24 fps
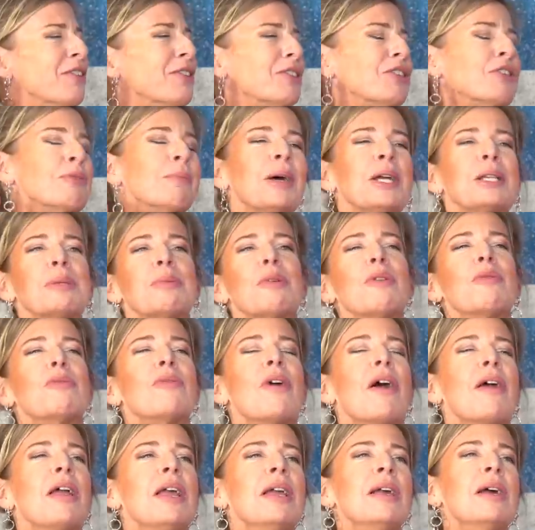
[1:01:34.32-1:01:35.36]
always reminds me of
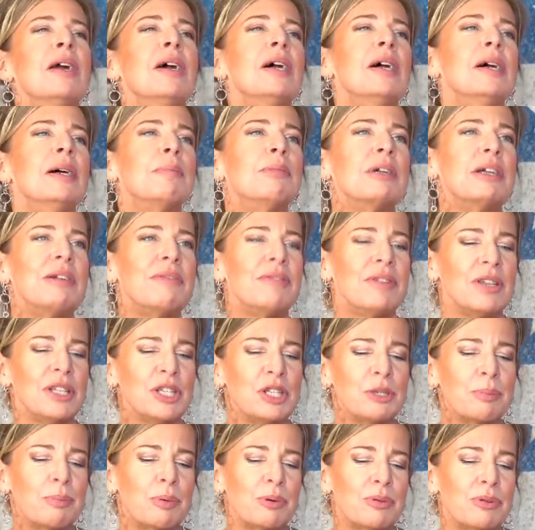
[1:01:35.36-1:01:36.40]
very
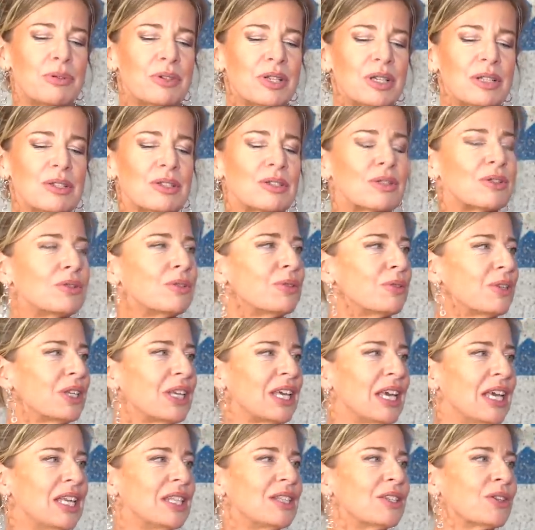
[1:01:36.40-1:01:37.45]
privileged boarding school
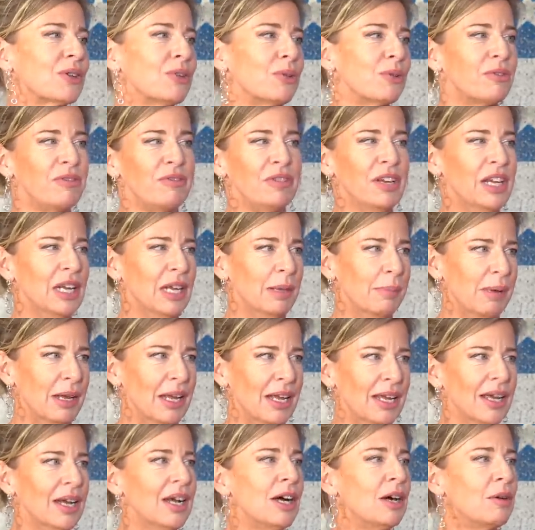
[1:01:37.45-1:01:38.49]
kids called Phoebe
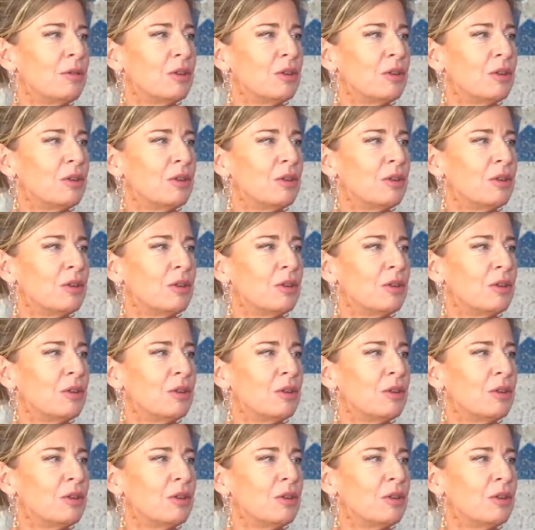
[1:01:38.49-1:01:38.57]
mm.